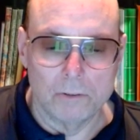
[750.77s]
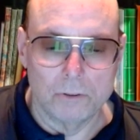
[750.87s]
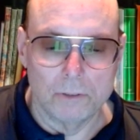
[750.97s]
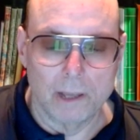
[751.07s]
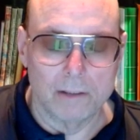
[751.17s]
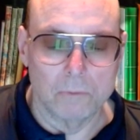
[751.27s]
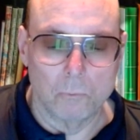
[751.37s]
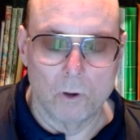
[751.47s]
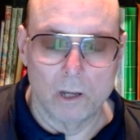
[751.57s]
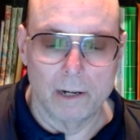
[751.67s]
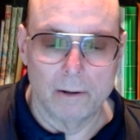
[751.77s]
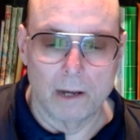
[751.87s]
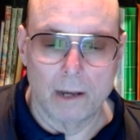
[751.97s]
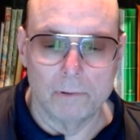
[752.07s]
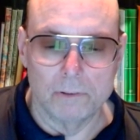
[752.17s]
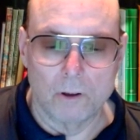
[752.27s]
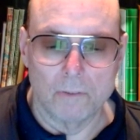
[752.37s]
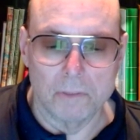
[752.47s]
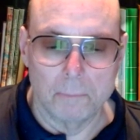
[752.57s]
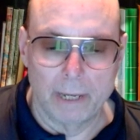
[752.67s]
2001, I was
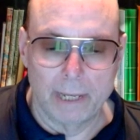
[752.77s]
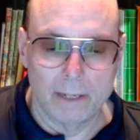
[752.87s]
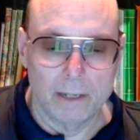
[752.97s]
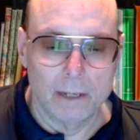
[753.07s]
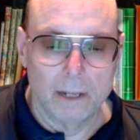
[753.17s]
off the beat.